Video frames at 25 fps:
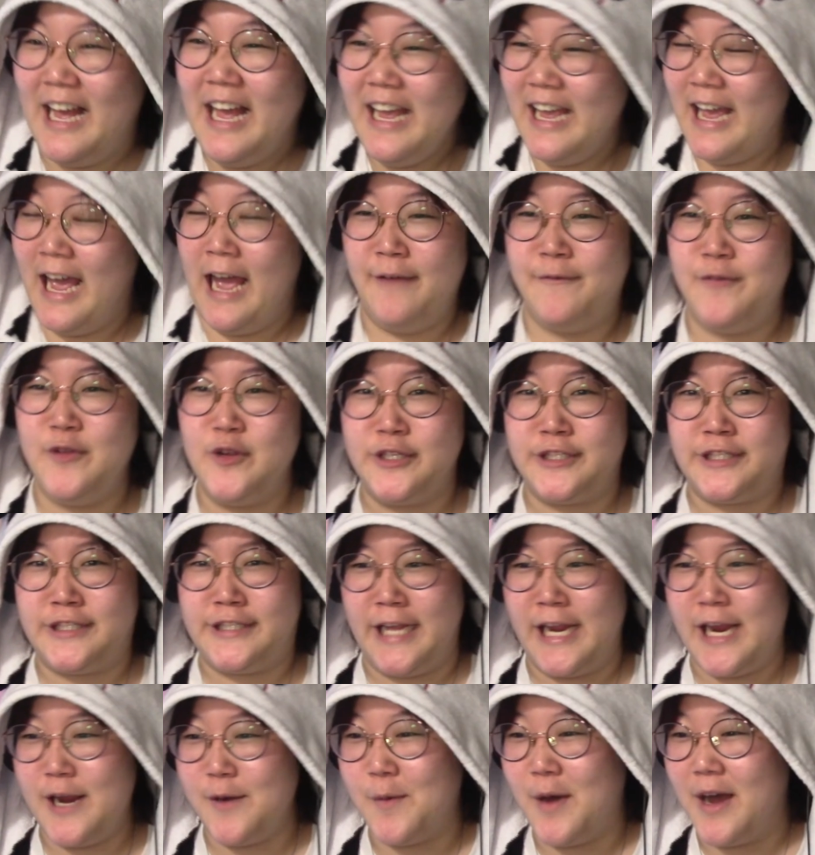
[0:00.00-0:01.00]
Have you
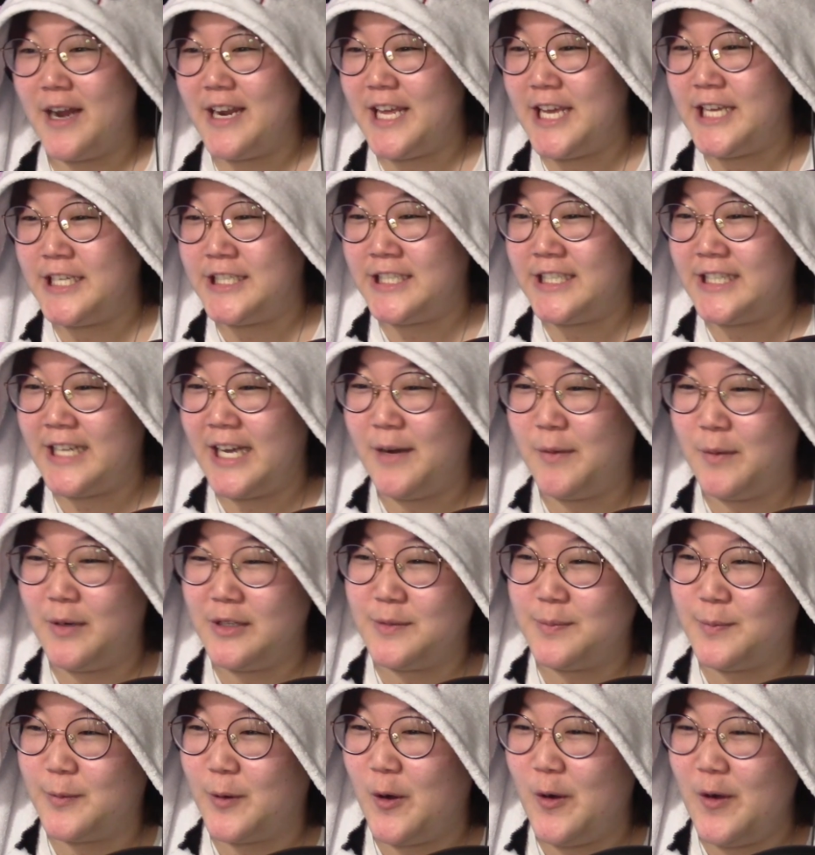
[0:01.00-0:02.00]
seen what Ishida
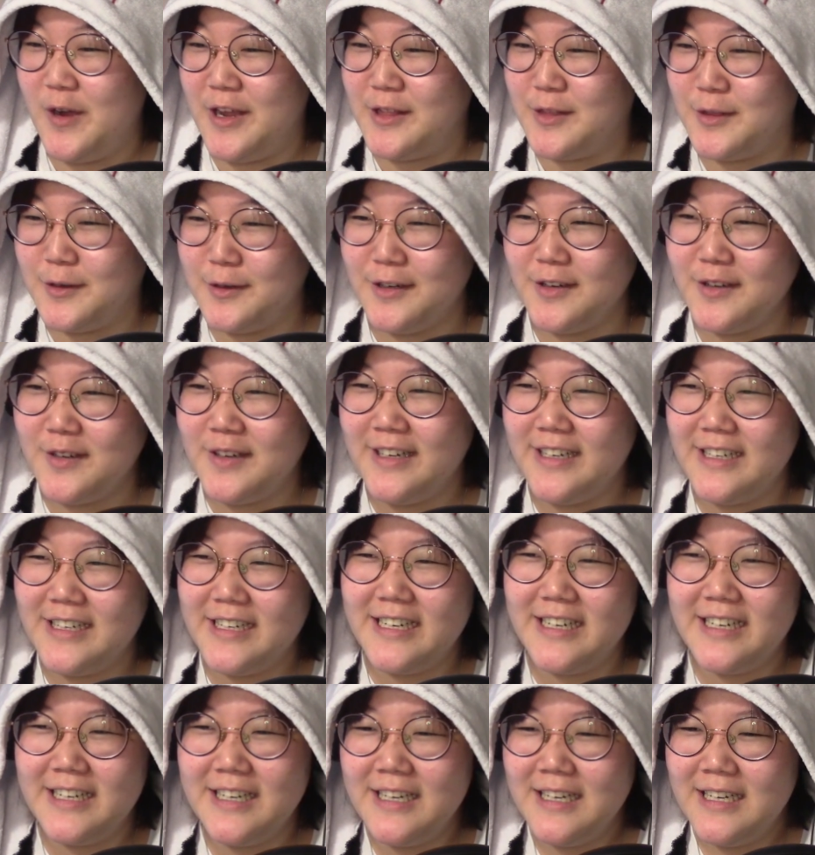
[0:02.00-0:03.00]
was going through?
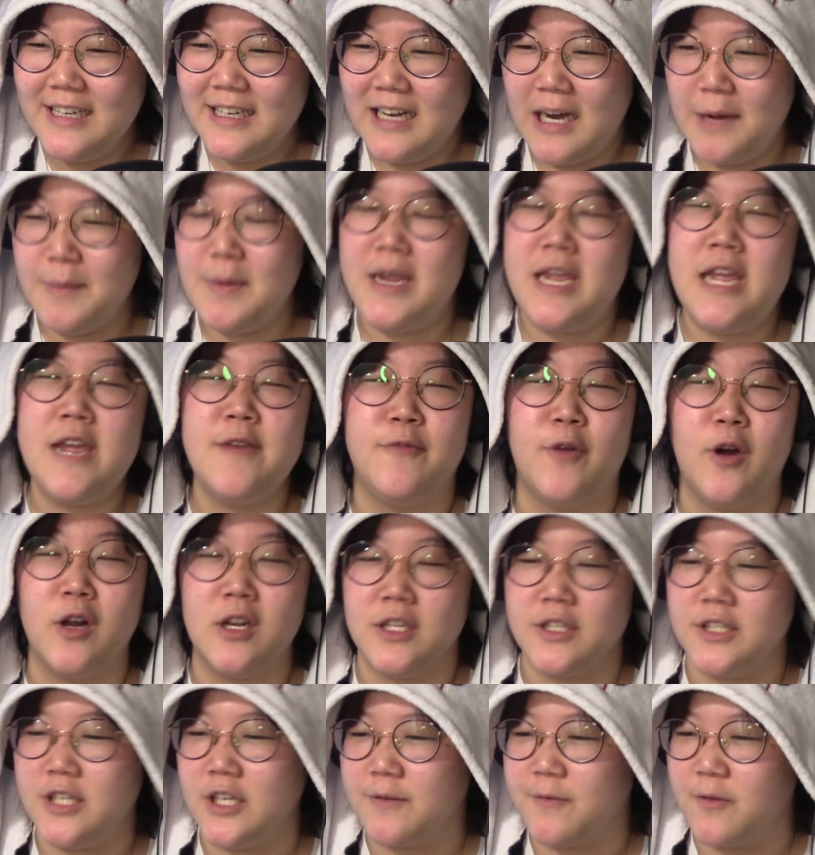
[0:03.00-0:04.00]
I mean, he
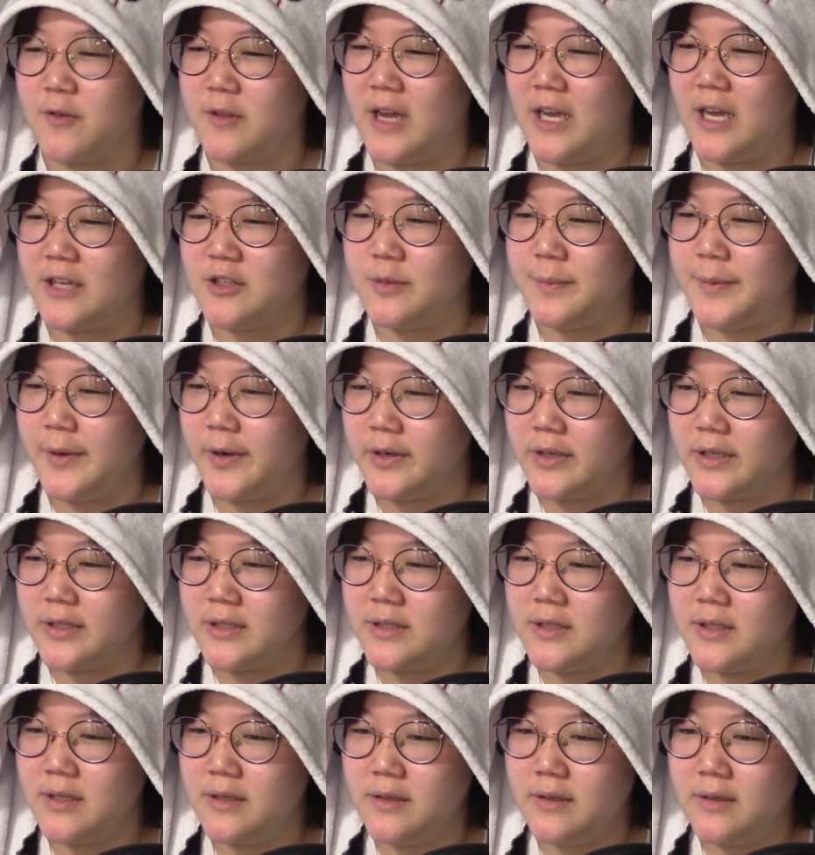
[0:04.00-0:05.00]
volunteered for that, to be
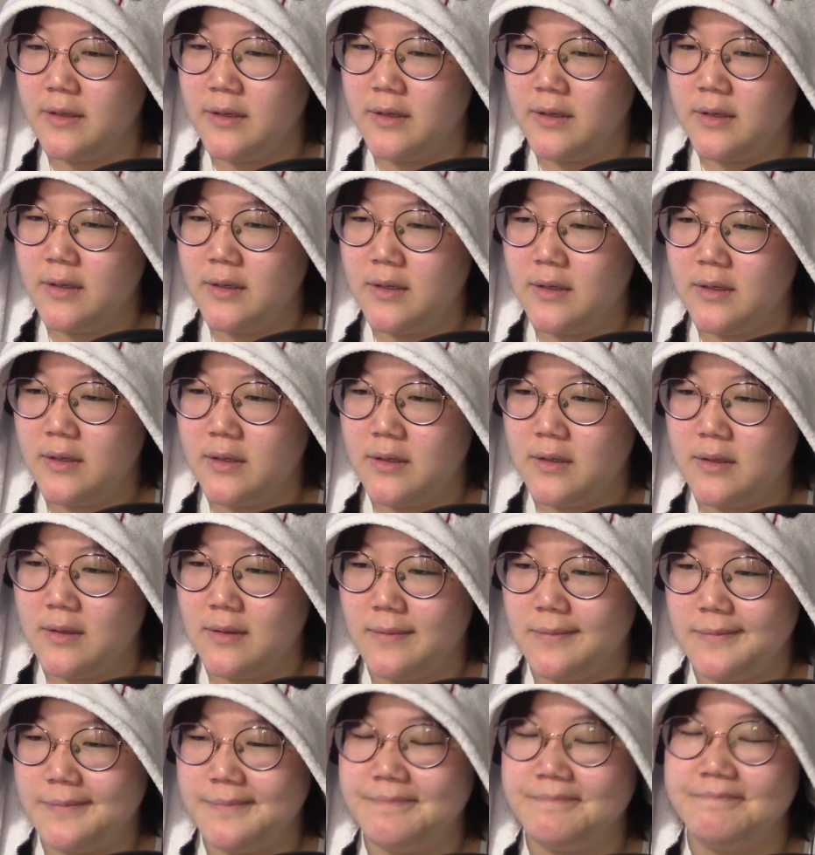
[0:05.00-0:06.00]
honest.
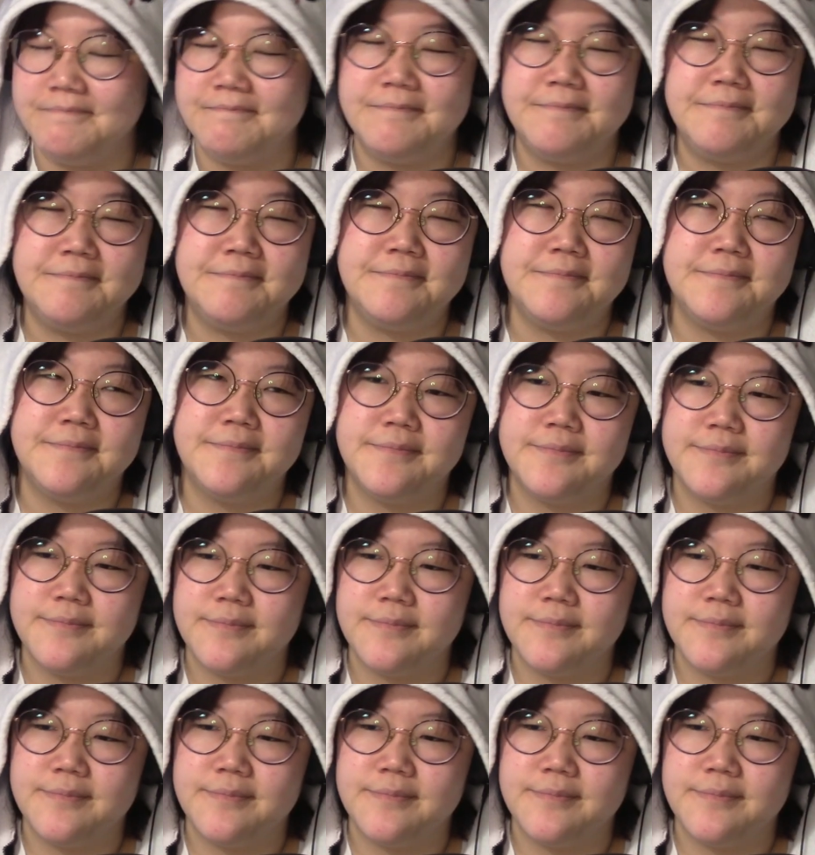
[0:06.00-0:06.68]
Mm.